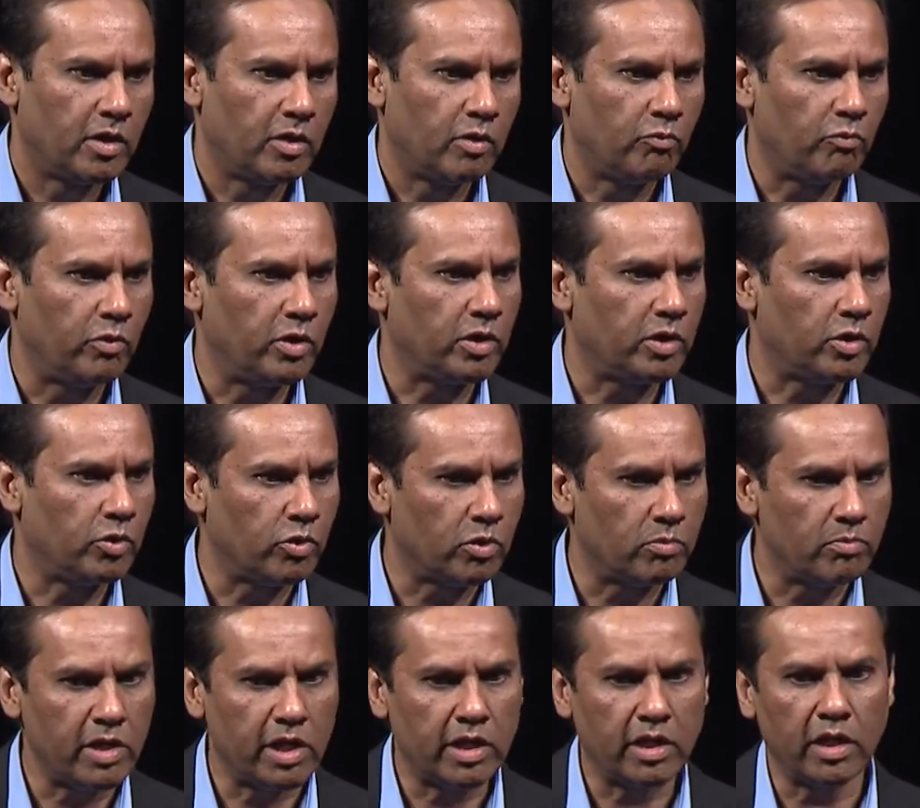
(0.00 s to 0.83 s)
where you're
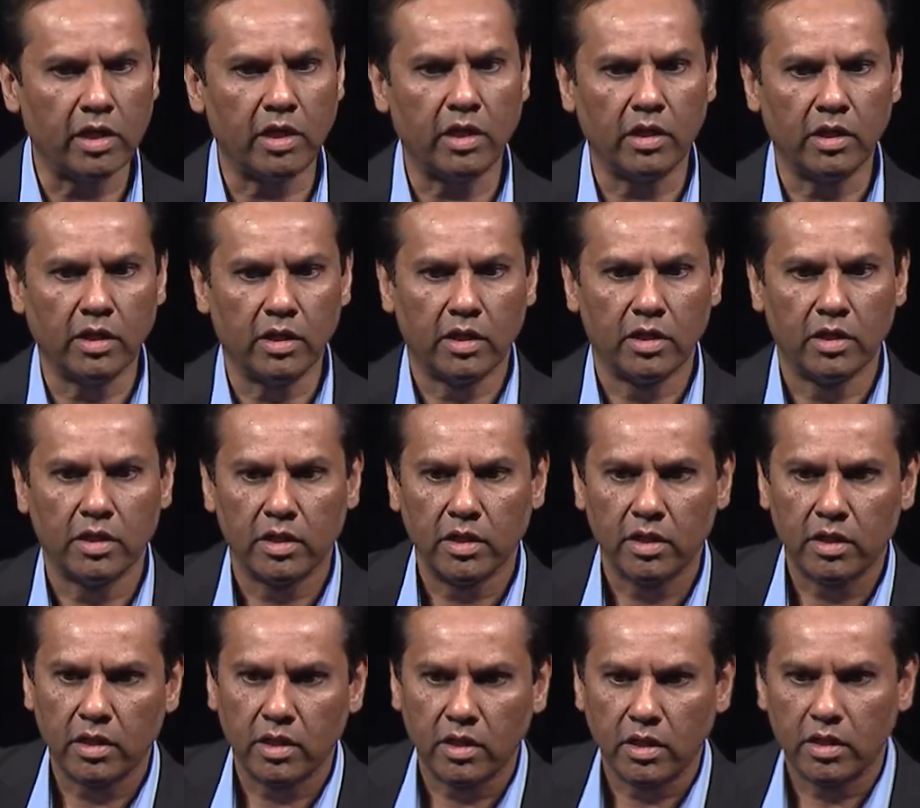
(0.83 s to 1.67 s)
making
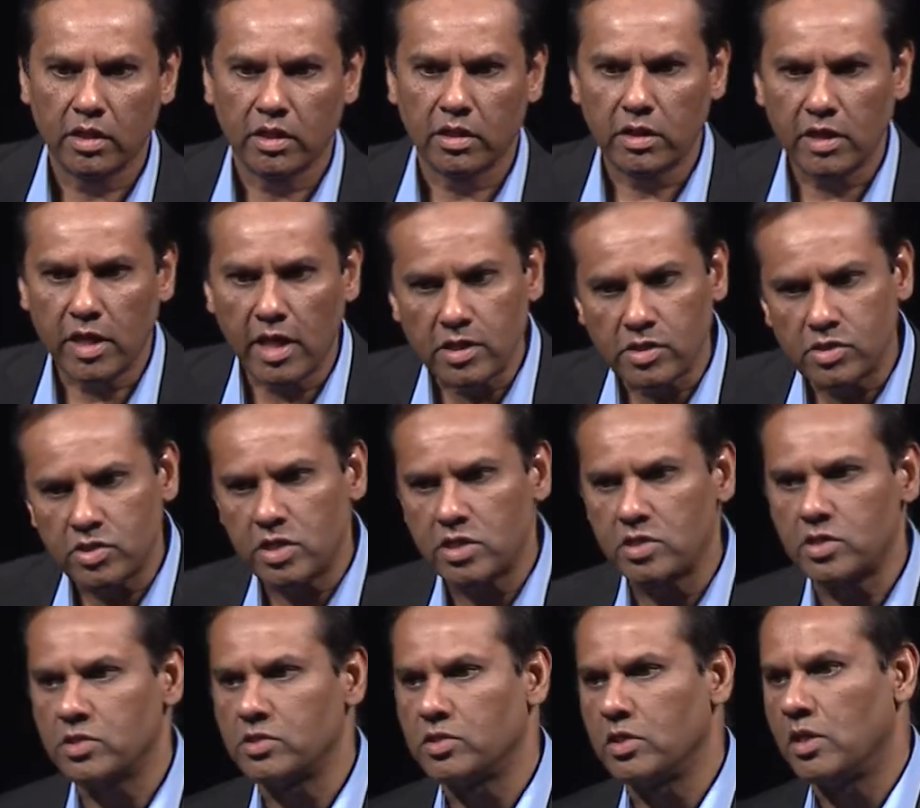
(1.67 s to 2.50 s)
10
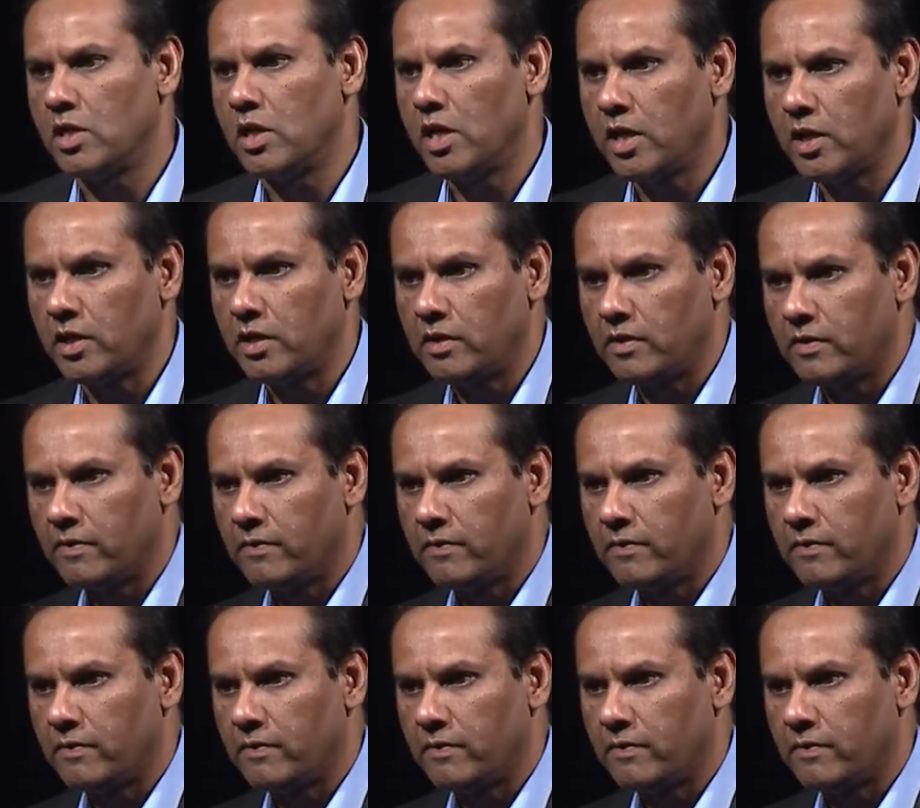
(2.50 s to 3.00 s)
changes a night.